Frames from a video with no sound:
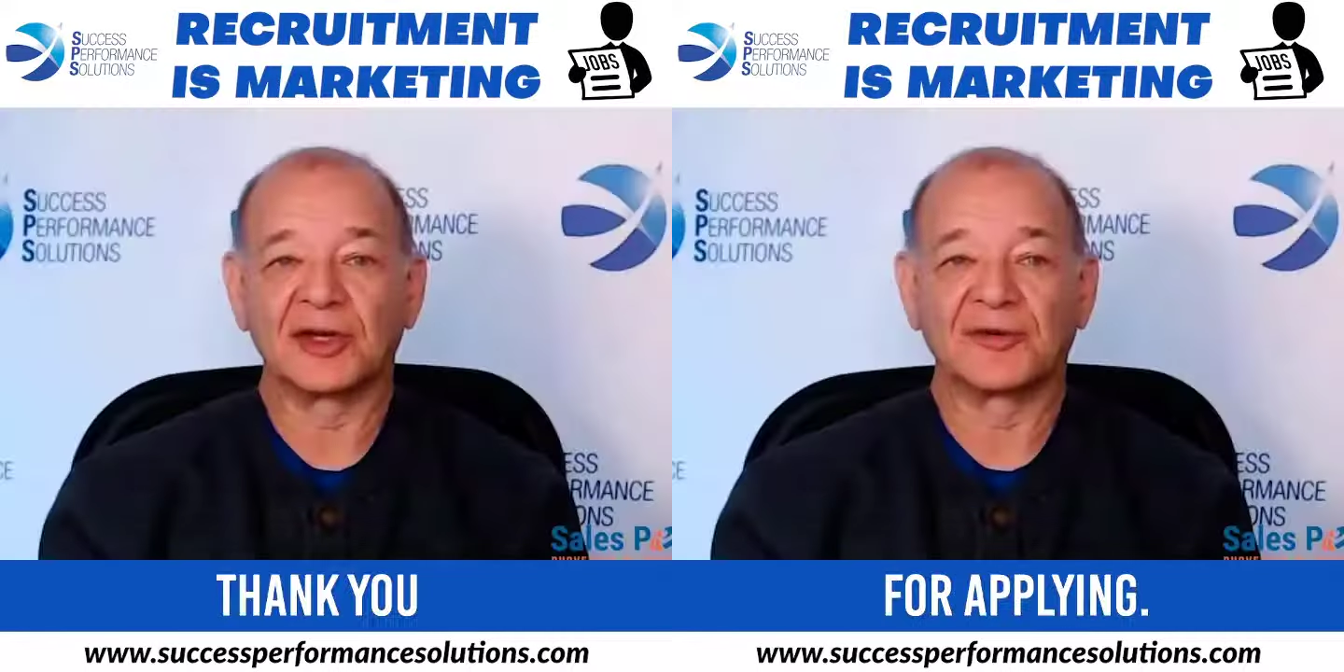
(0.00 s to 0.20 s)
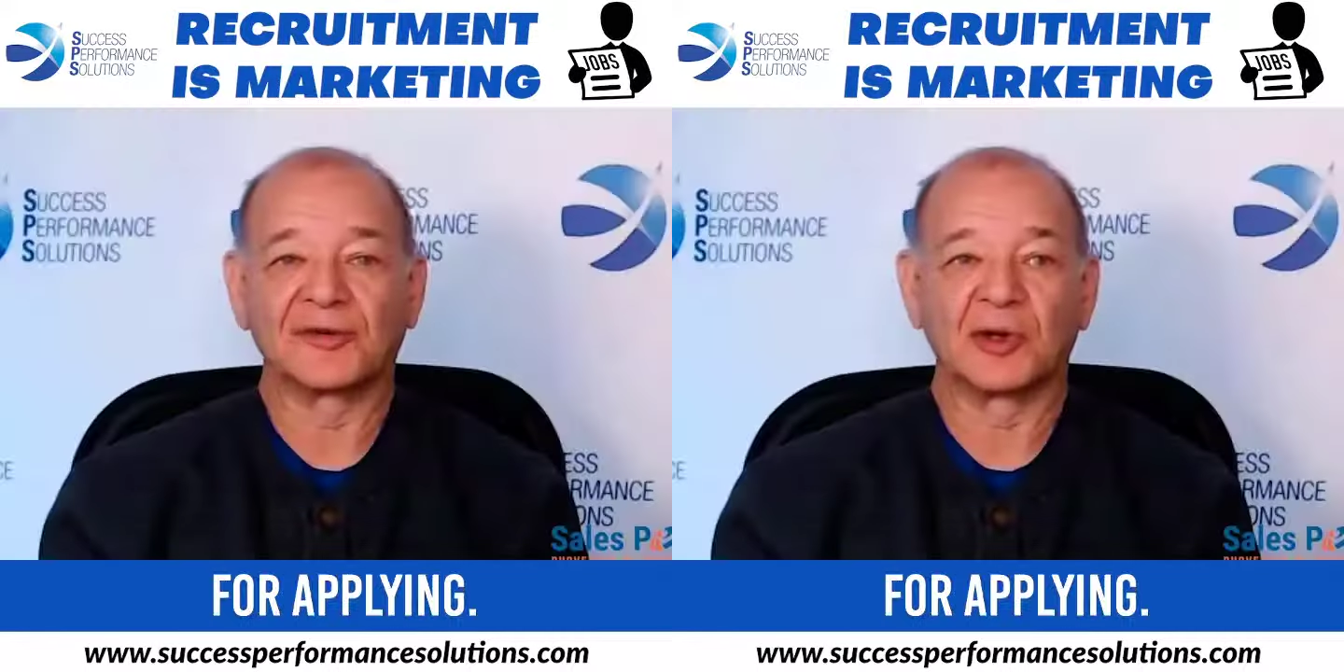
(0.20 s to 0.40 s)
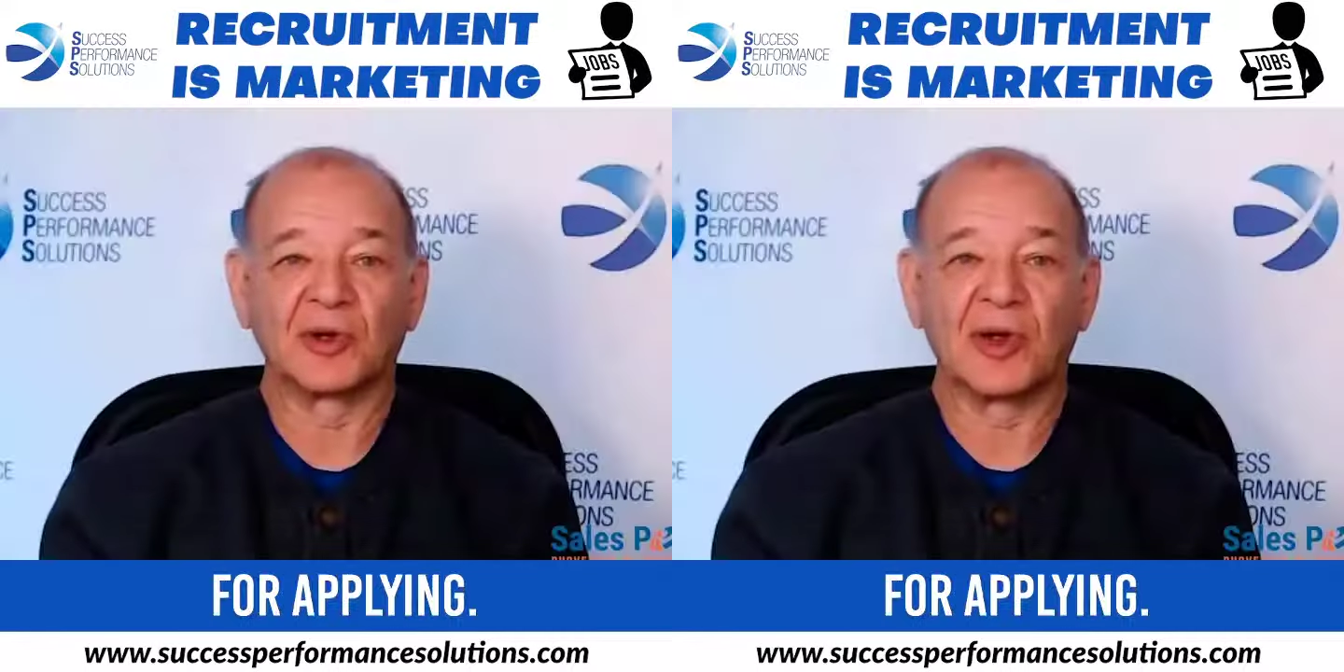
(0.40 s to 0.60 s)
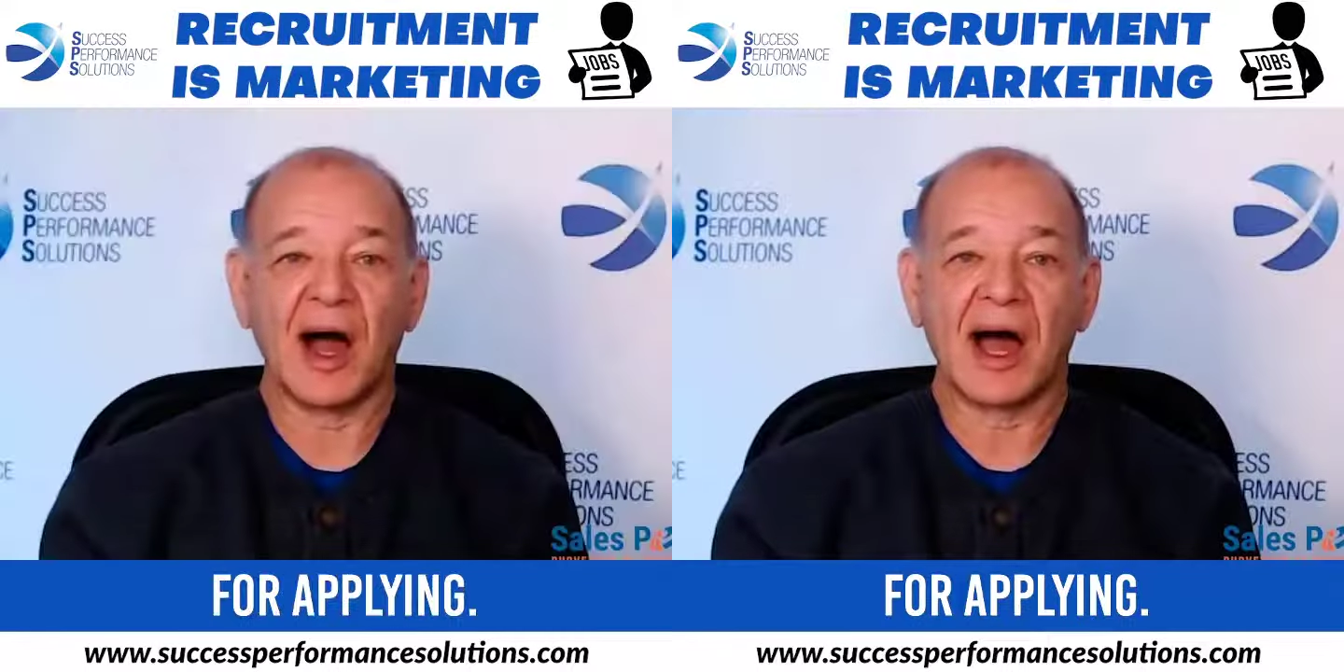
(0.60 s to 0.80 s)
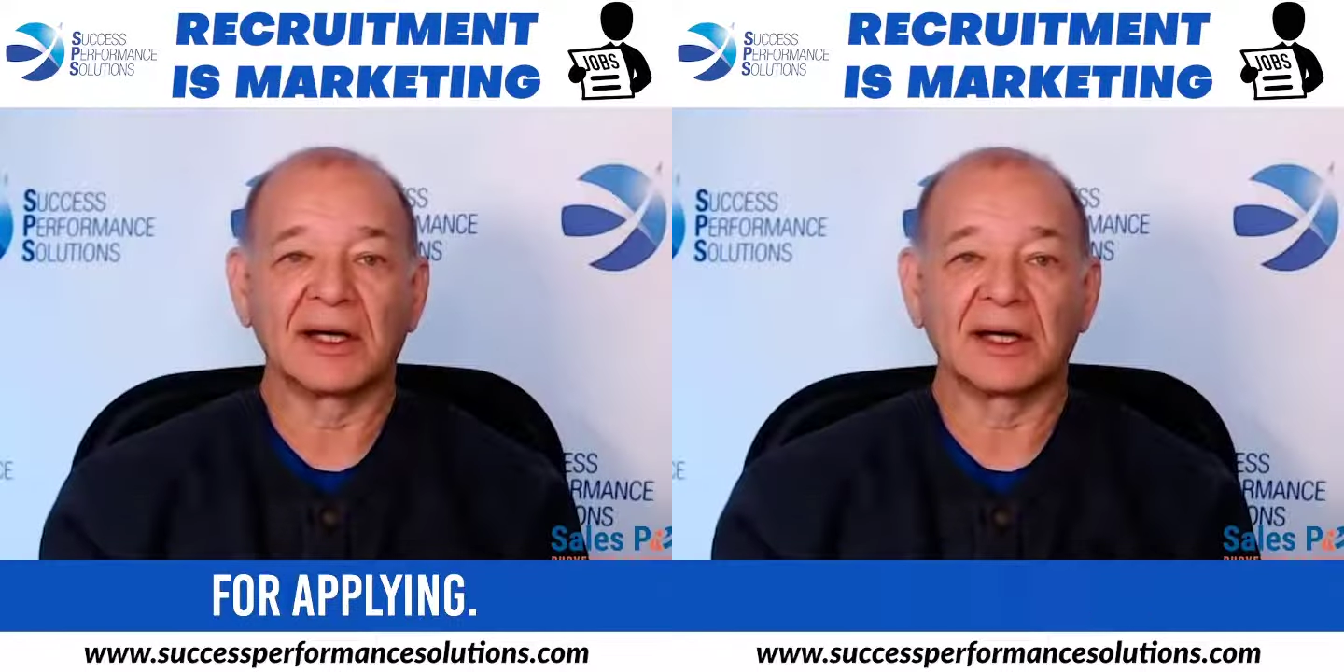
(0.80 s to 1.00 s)
you for
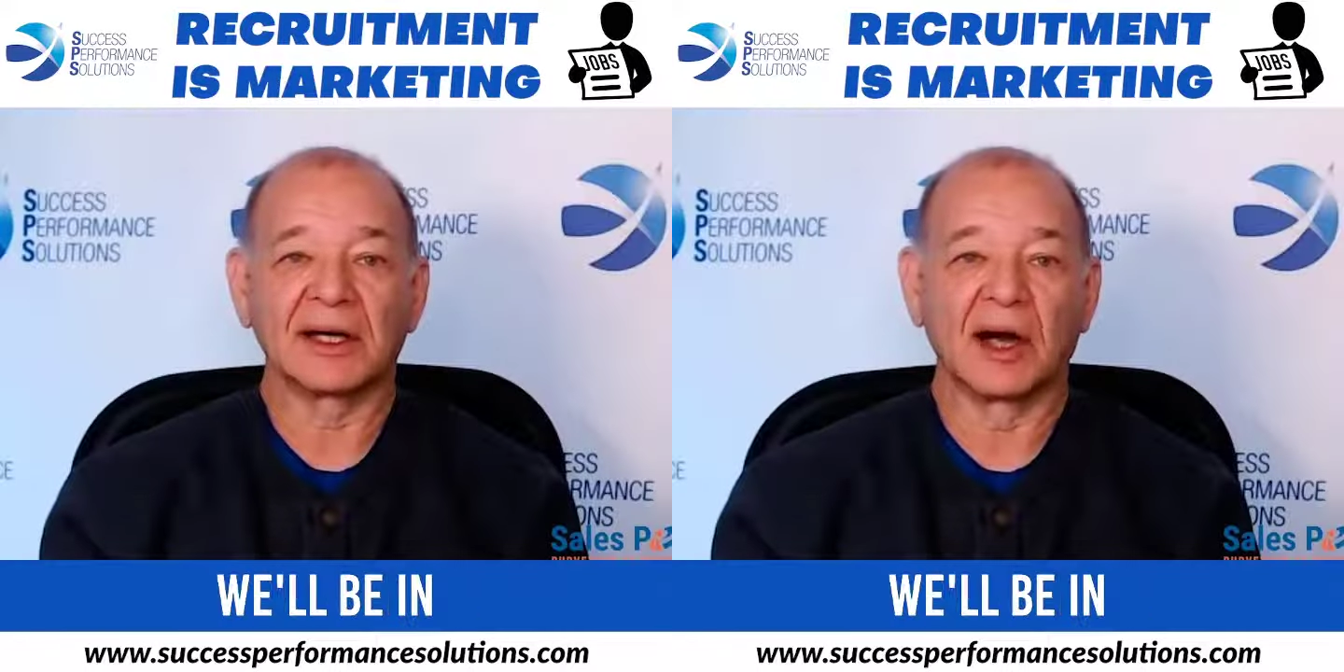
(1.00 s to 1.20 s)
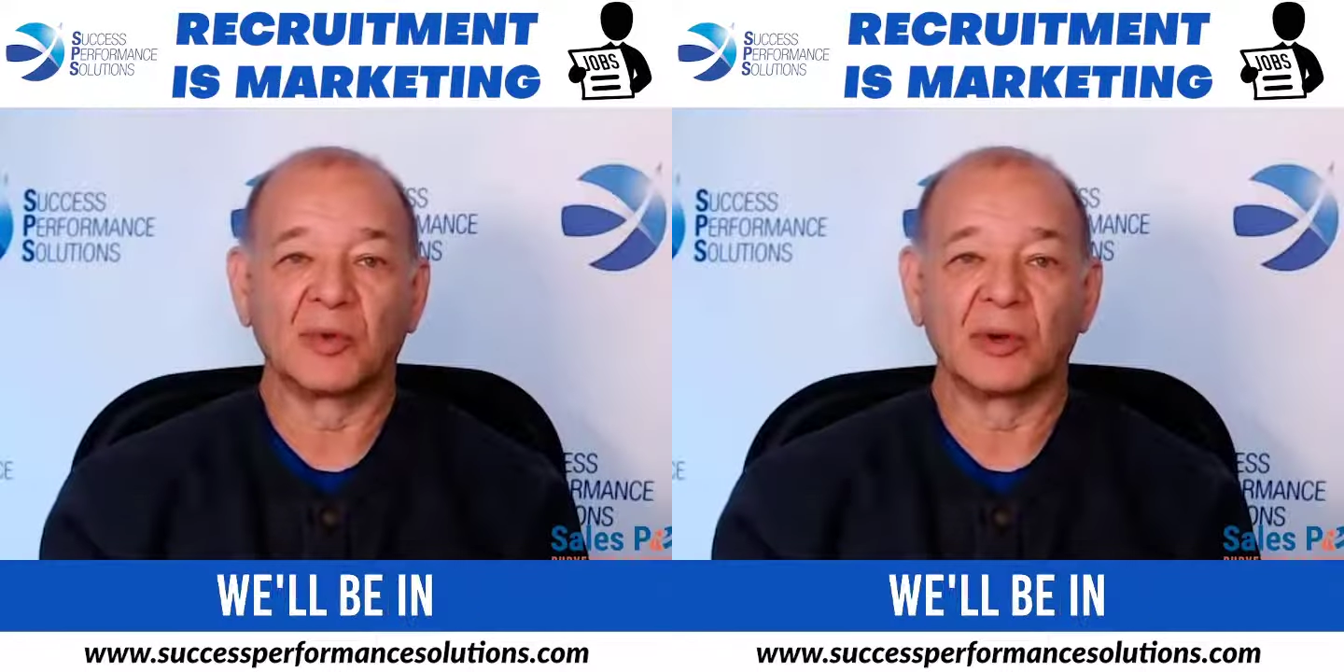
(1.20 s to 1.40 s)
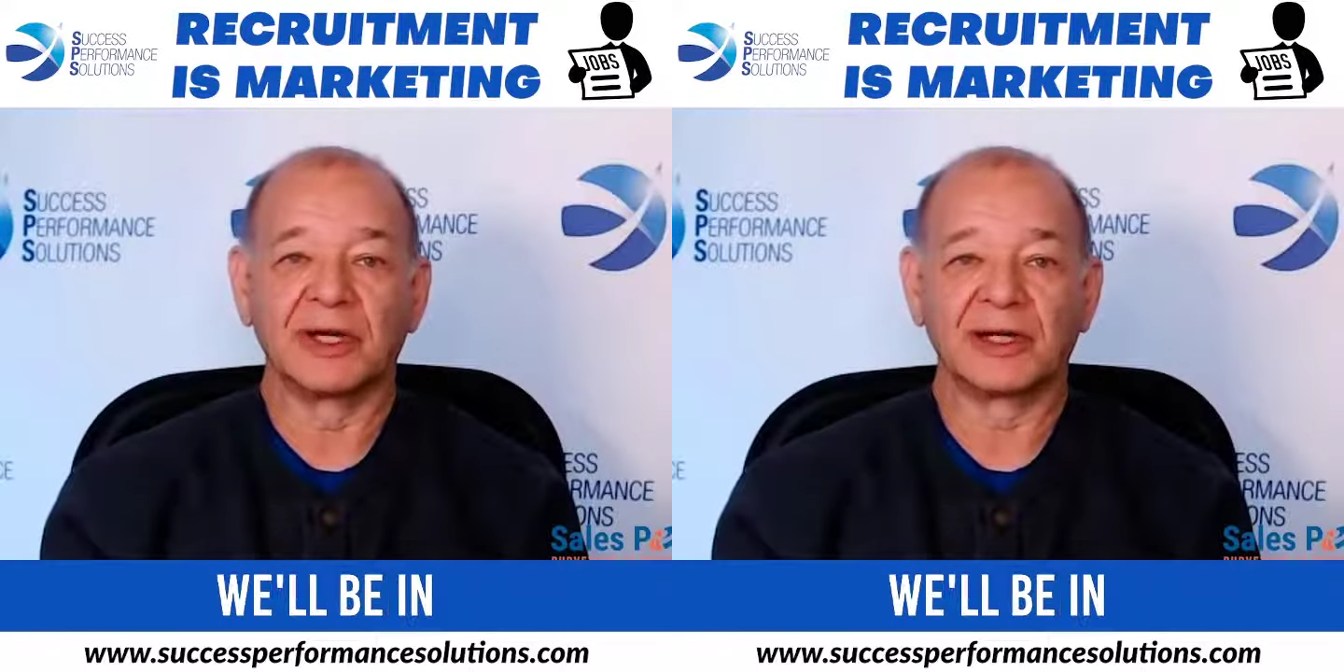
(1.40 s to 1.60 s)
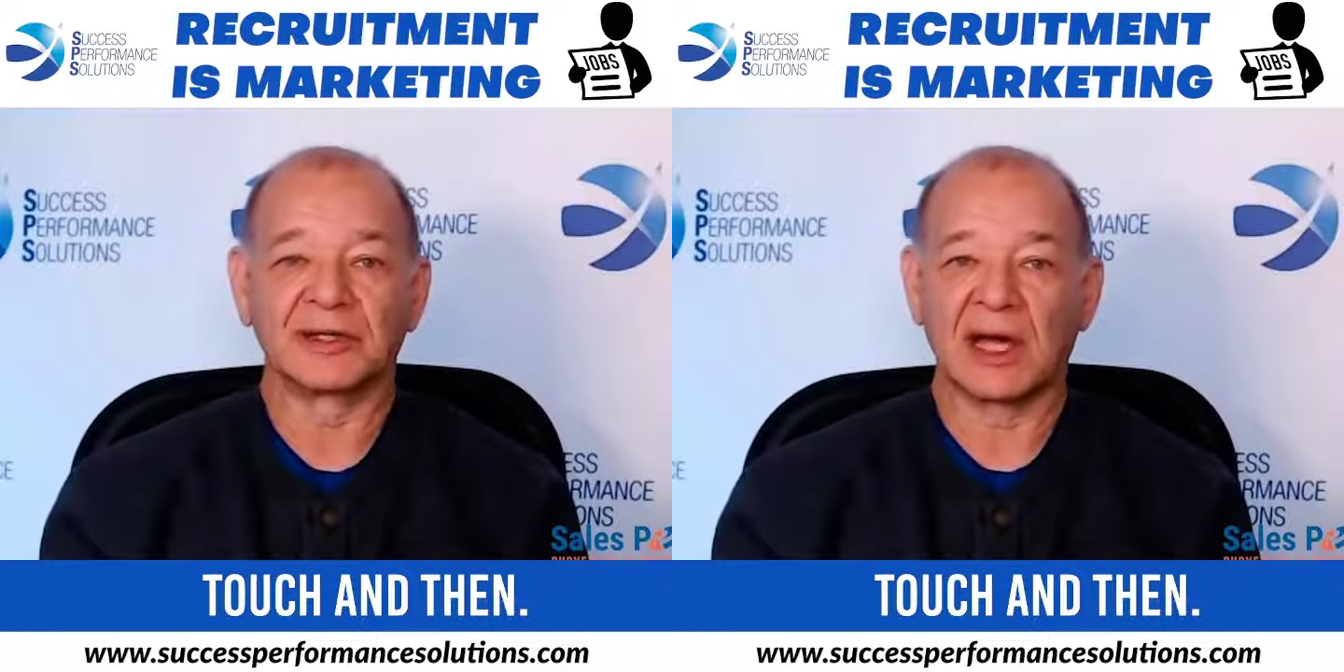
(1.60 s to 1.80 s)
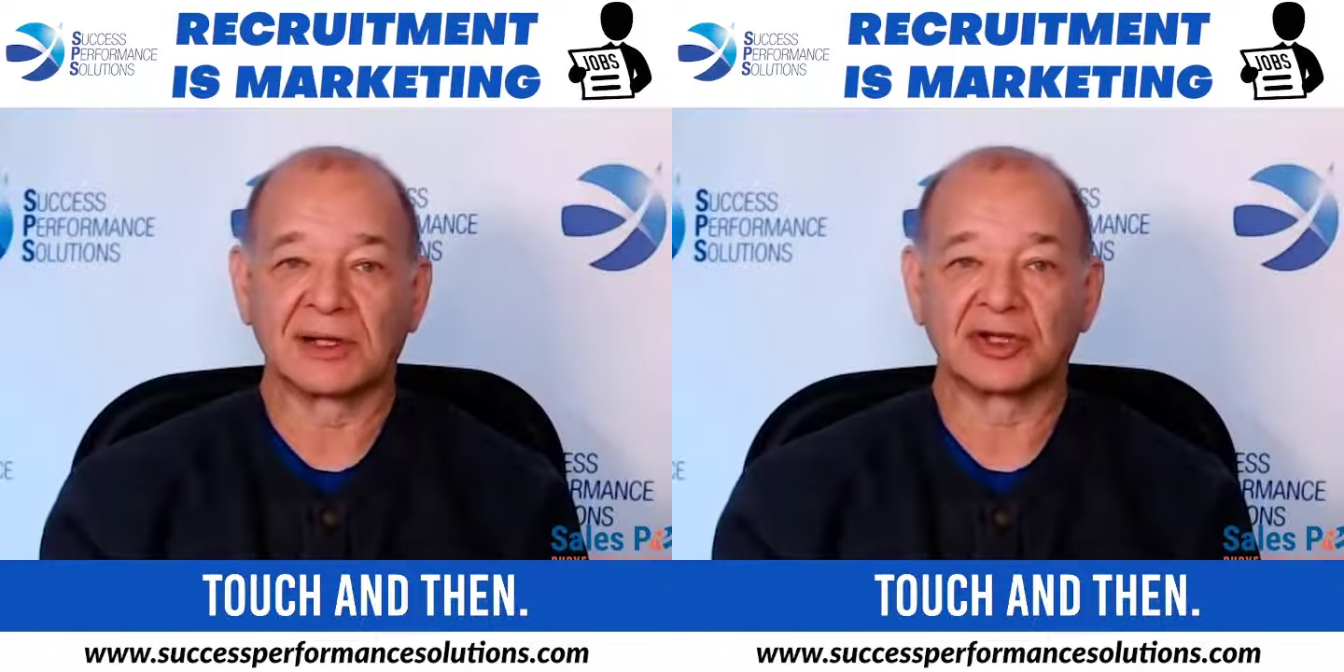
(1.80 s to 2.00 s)
applying, we'll be in
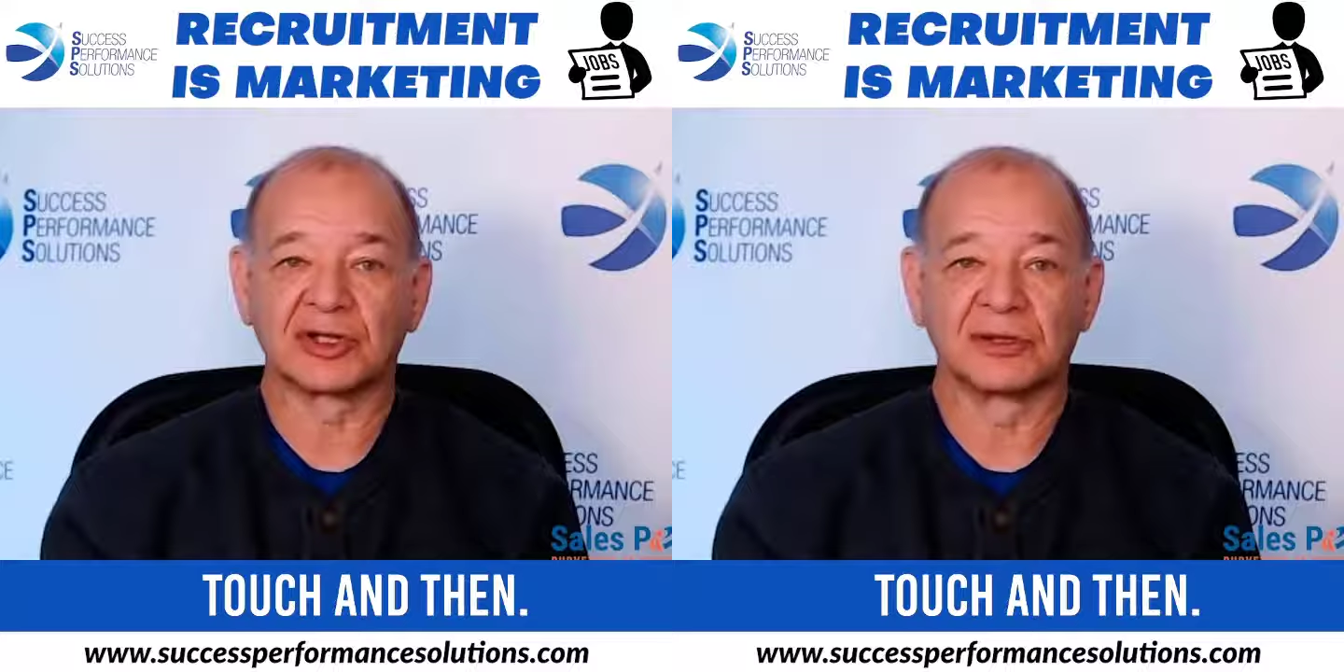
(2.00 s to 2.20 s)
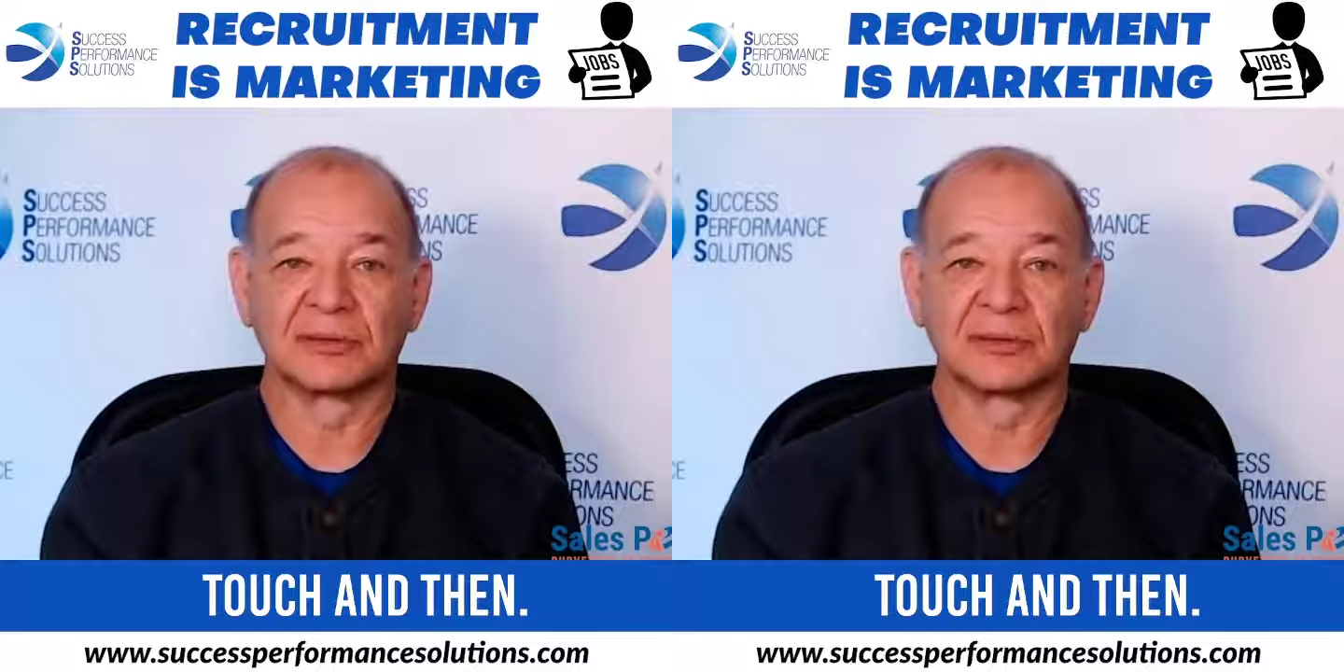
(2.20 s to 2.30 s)
touch.